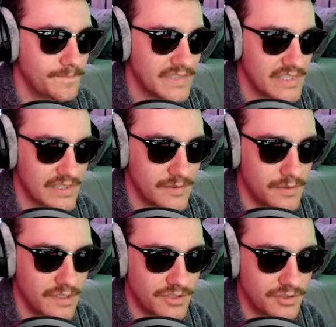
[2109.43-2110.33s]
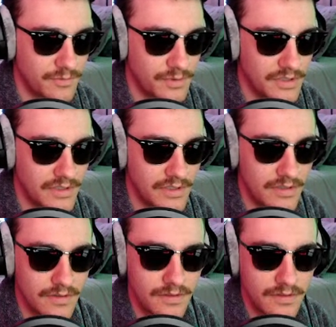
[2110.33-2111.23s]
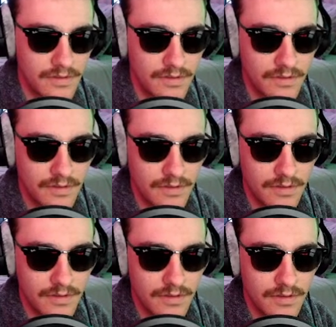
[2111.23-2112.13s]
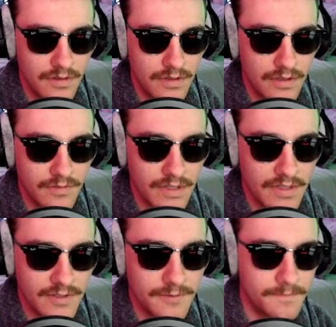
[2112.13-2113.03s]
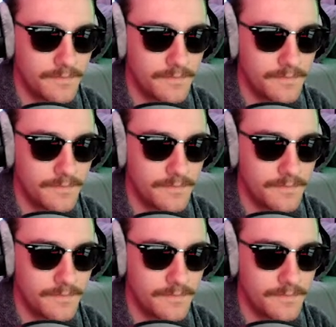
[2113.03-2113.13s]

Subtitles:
Yeah, what else should we give it?